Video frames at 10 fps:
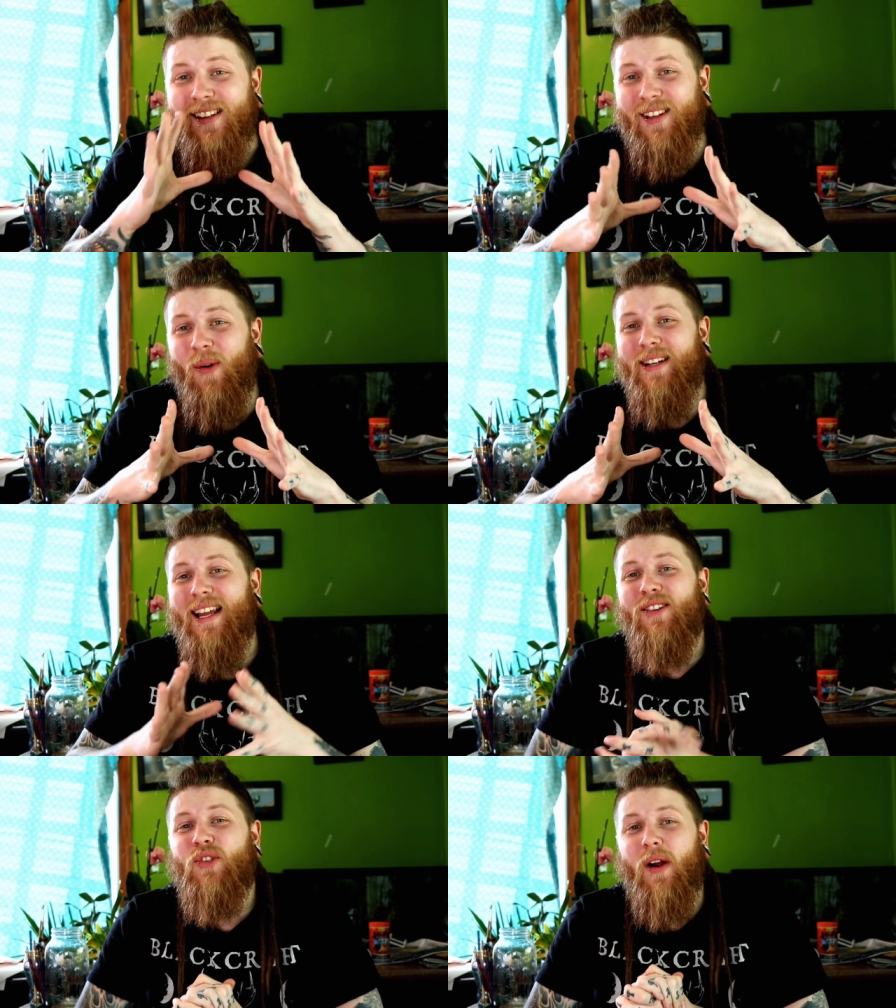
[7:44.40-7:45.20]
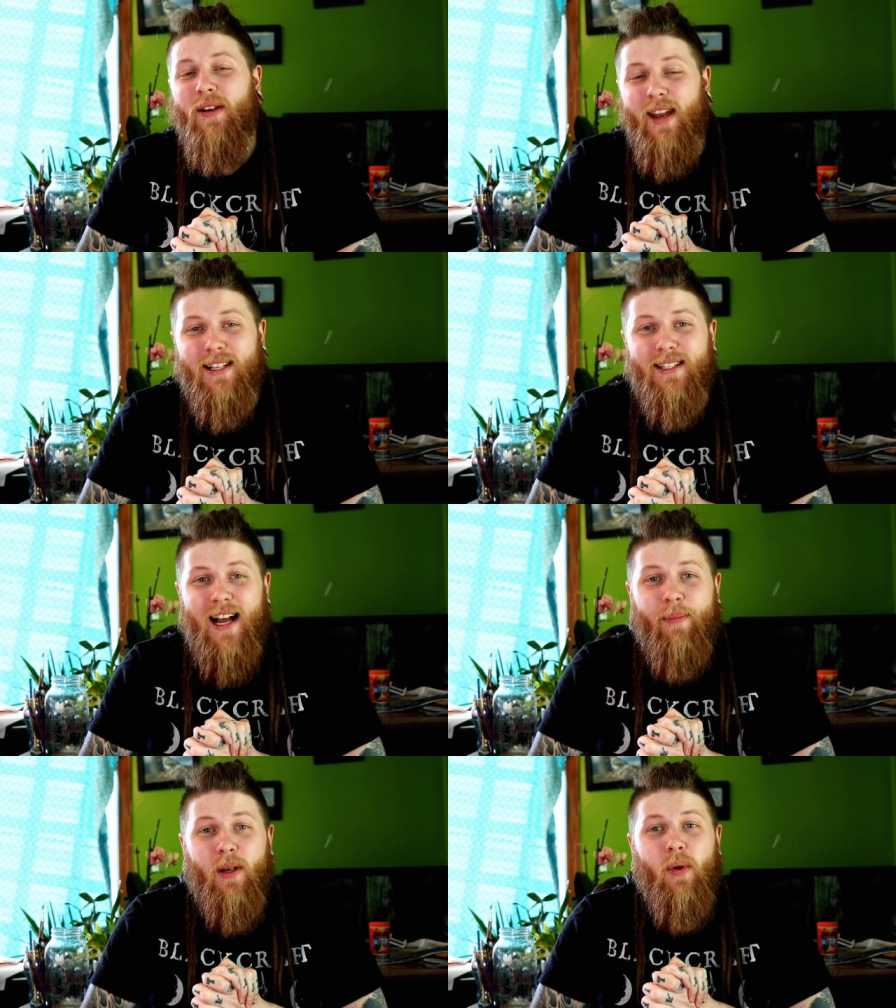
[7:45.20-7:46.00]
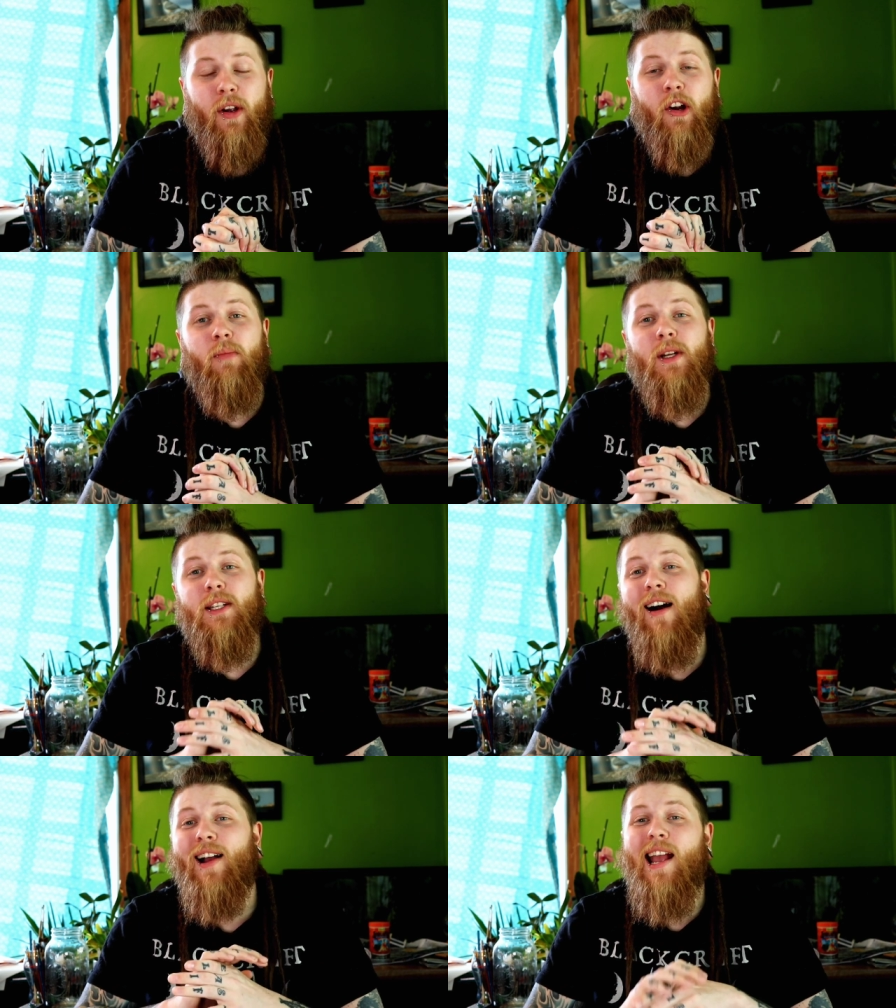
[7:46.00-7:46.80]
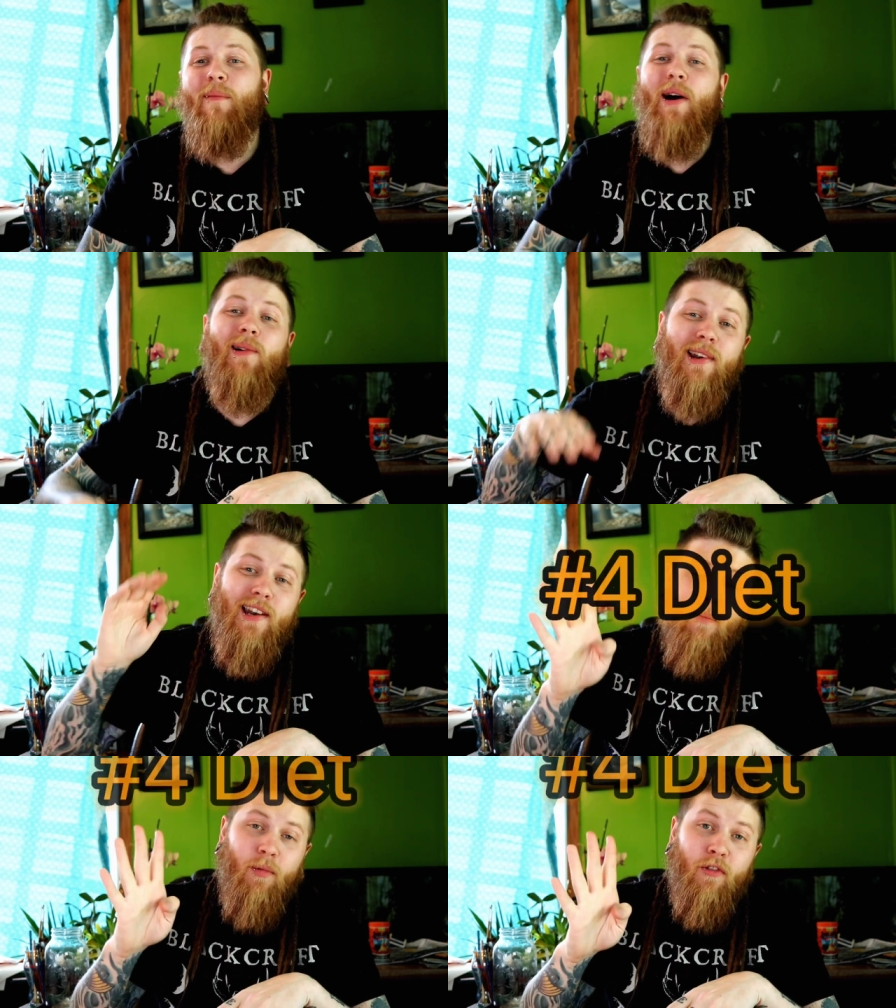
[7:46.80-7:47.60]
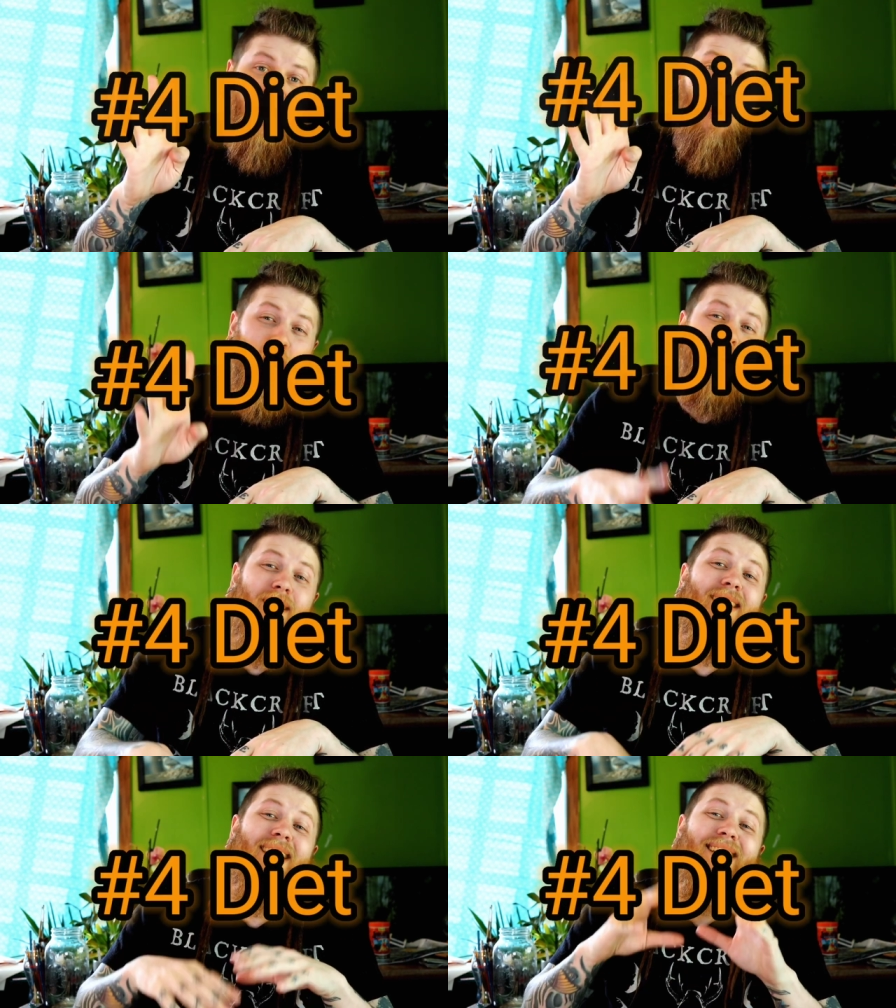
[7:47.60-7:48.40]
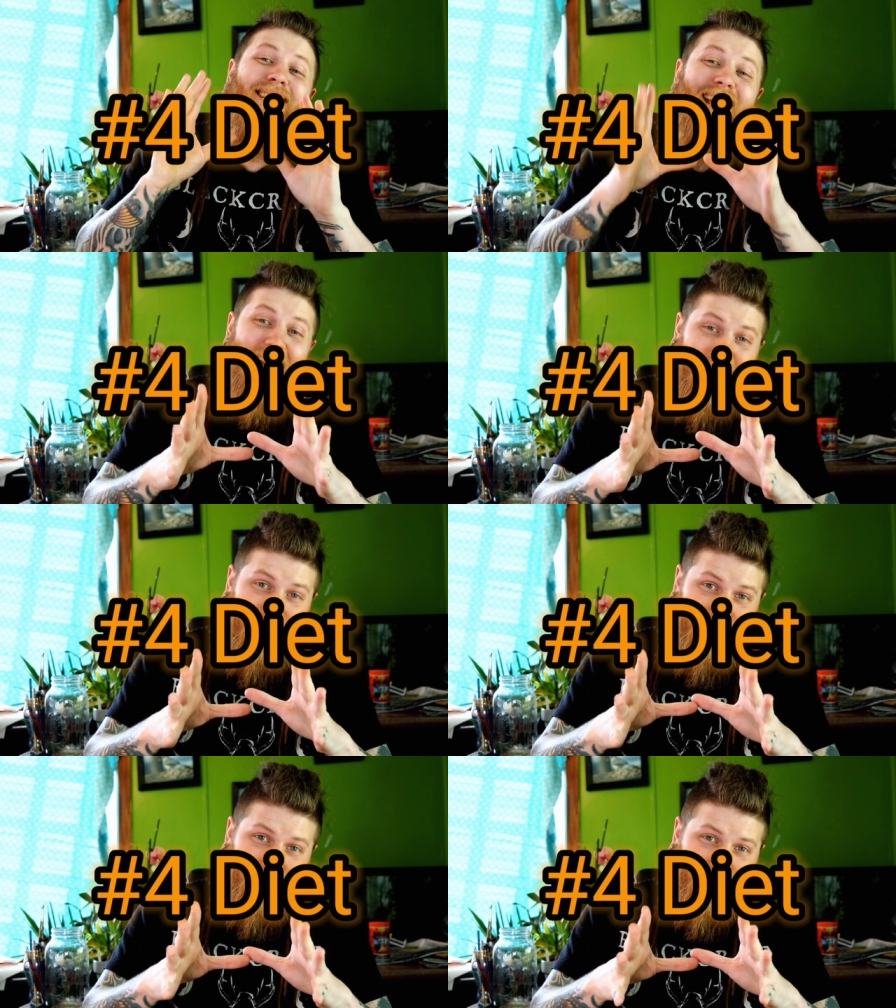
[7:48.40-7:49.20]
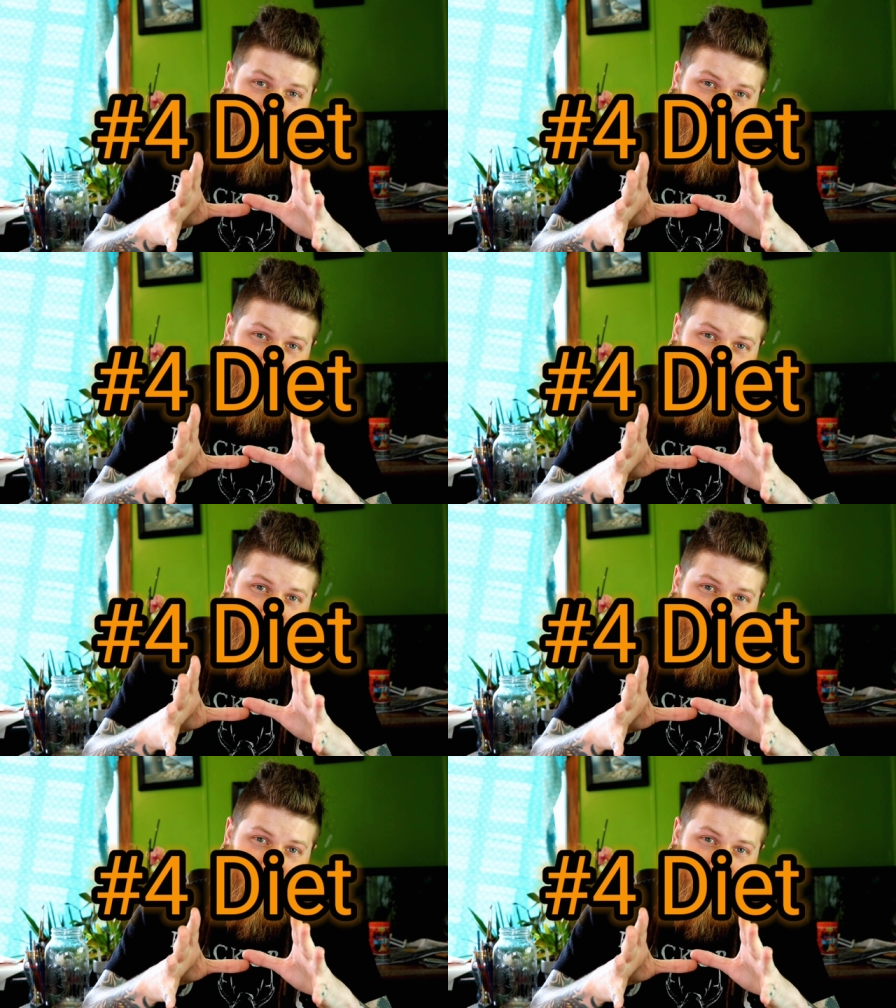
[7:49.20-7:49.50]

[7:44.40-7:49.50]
And going down to our next topic, we are going to be talking about number four, the diet.